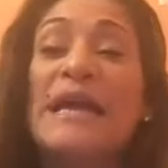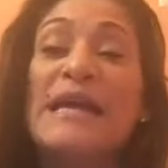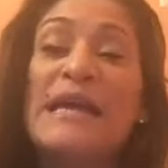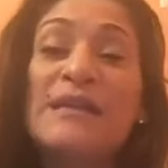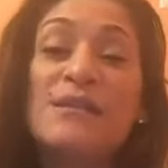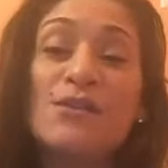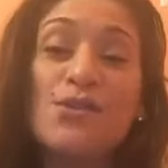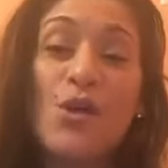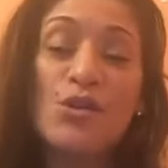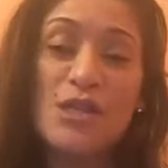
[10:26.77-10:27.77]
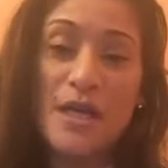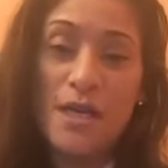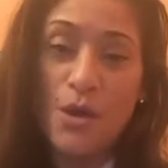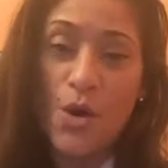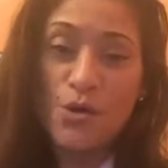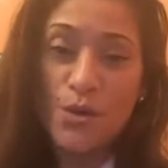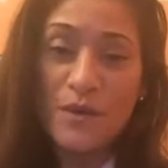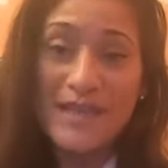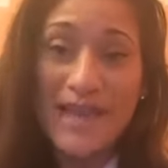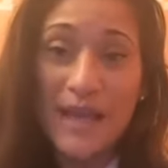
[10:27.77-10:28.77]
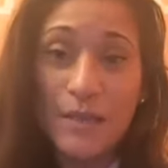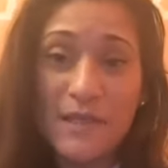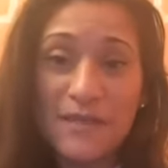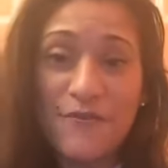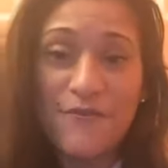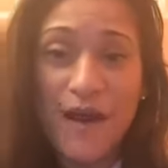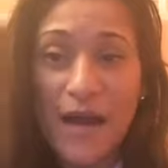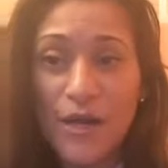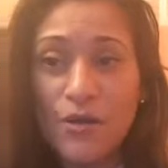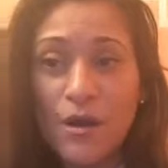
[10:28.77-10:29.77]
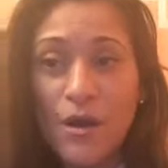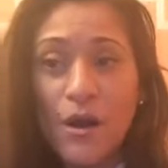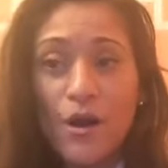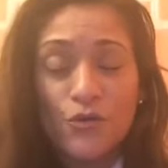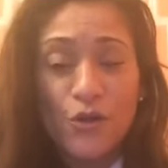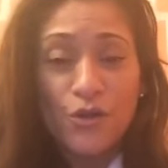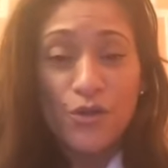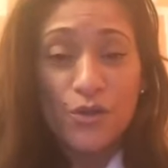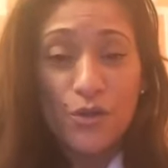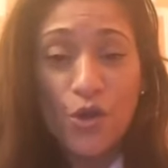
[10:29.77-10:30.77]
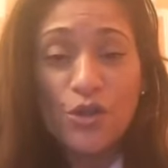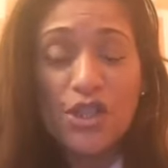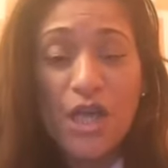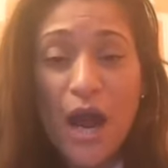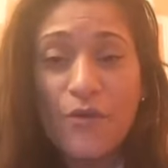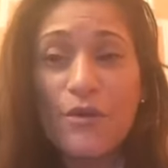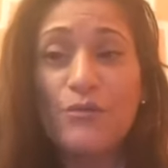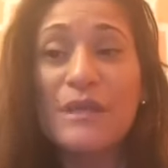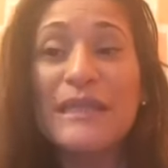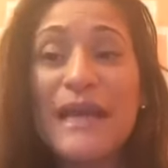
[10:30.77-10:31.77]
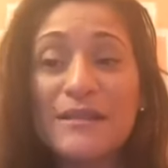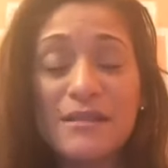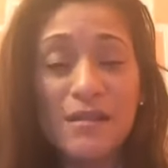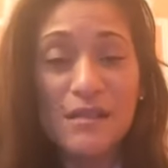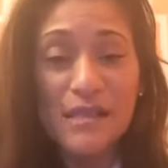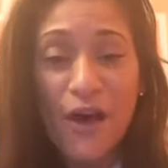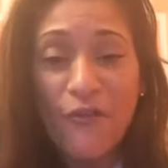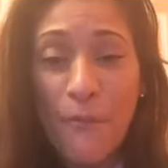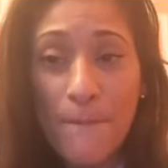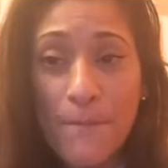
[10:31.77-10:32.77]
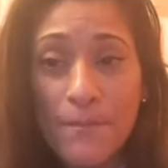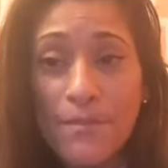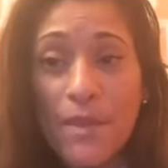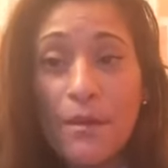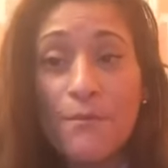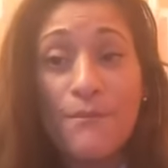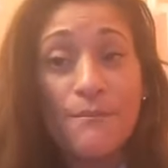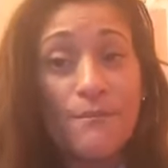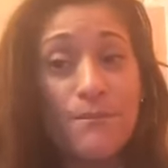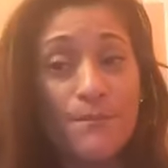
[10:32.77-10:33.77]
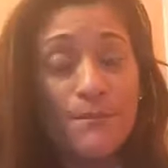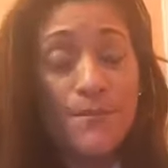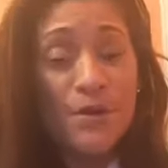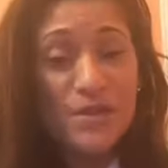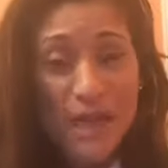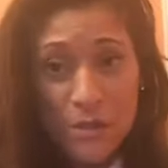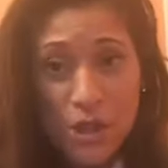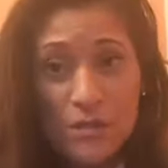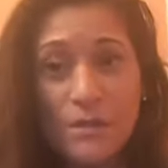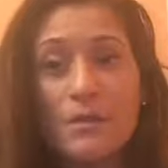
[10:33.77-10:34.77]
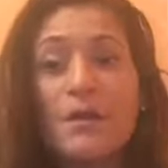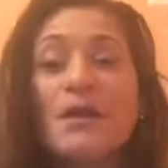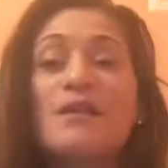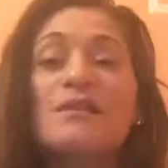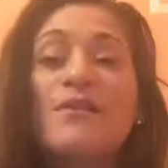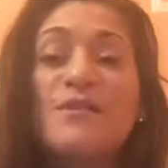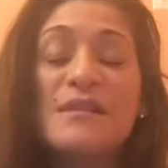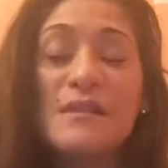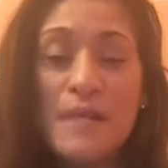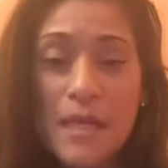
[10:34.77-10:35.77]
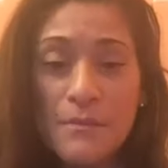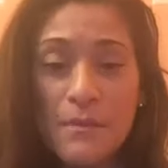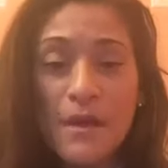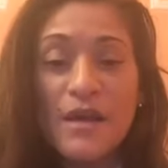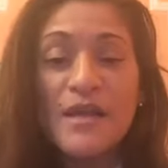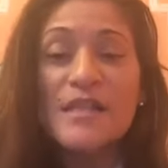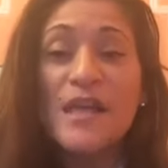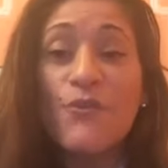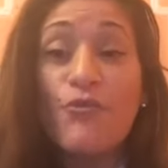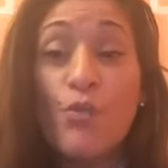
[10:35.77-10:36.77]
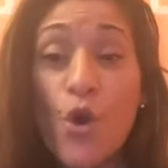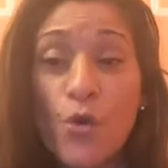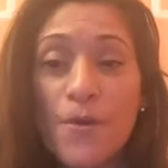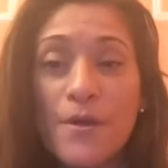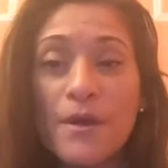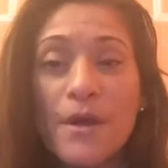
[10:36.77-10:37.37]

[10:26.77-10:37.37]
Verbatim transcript: It is associated also with the element of fire. The third chakra relates to self perception, self esteem, self worth,